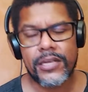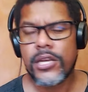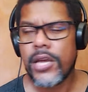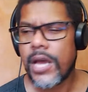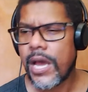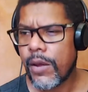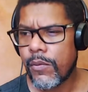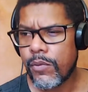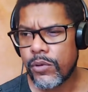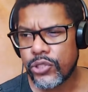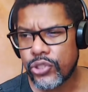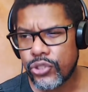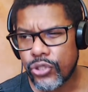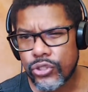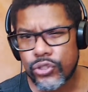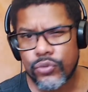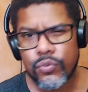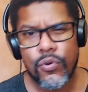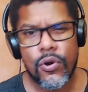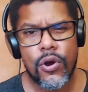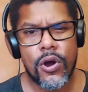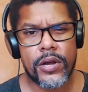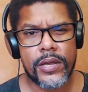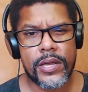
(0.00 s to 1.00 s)
I was just
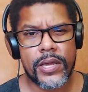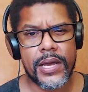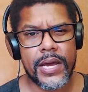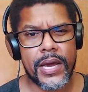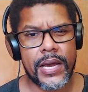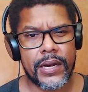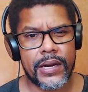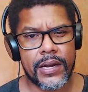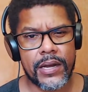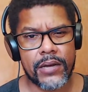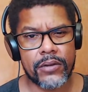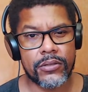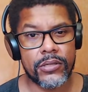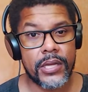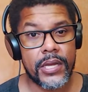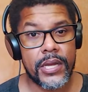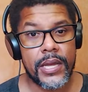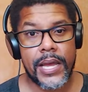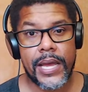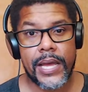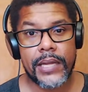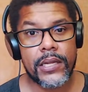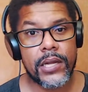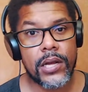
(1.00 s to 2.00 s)
walking around,
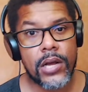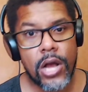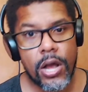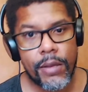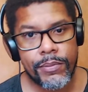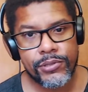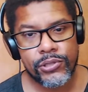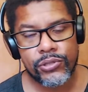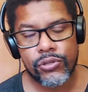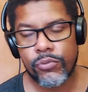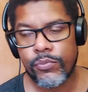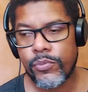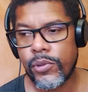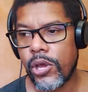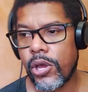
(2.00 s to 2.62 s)
and the cops told me,